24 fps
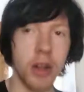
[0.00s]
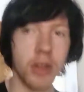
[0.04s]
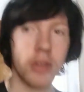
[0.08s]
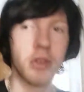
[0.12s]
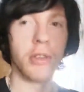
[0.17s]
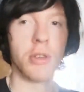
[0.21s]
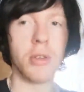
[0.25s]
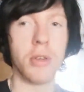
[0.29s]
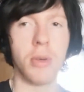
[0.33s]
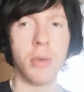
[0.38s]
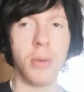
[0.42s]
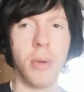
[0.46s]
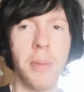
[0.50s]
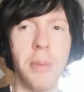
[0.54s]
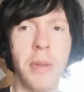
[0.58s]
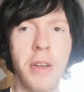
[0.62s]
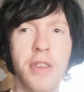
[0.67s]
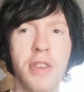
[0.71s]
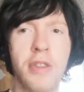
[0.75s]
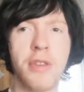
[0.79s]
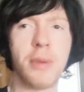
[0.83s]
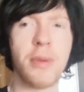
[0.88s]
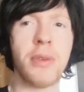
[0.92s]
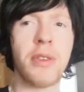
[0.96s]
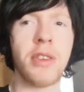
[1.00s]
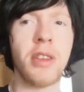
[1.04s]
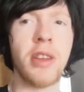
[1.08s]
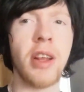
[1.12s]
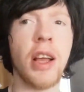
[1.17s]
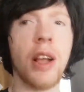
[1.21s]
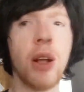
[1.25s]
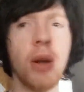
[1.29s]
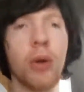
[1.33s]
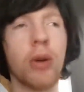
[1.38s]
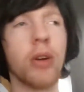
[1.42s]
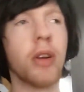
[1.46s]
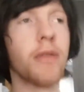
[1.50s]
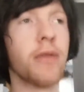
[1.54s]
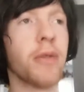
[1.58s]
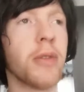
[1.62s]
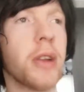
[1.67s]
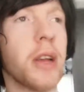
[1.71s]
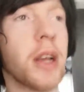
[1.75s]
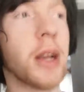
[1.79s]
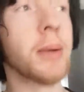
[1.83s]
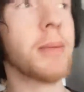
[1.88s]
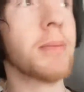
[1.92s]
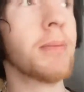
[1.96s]
all right, so I'm not sure if it was today or a
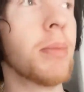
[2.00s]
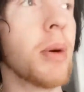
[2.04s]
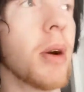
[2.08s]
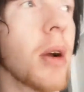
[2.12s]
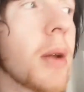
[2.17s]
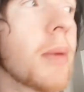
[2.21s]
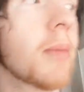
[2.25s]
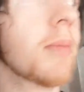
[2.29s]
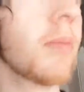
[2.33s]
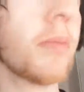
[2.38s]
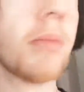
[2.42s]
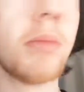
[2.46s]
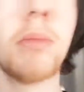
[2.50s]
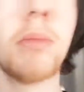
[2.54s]
different day, but